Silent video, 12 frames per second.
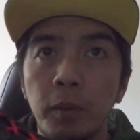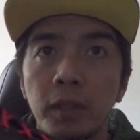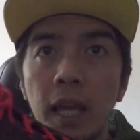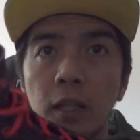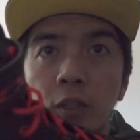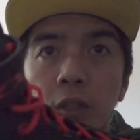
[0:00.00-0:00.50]

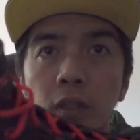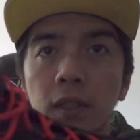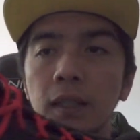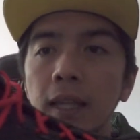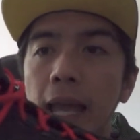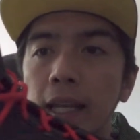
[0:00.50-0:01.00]

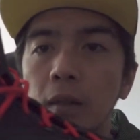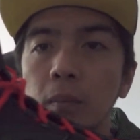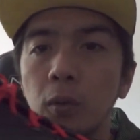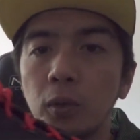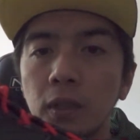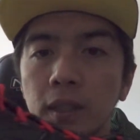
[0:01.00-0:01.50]
protection like a
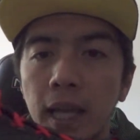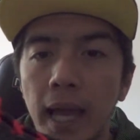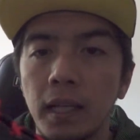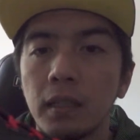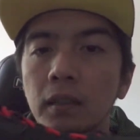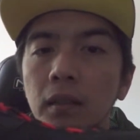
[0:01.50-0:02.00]

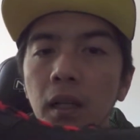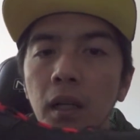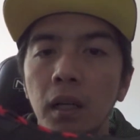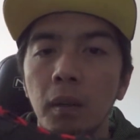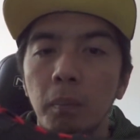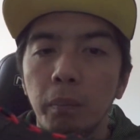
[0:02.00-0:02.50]
motorcycle
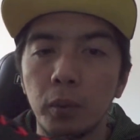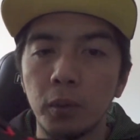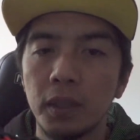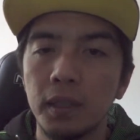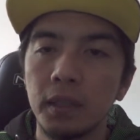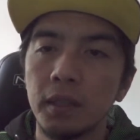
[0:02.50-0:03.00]
boot.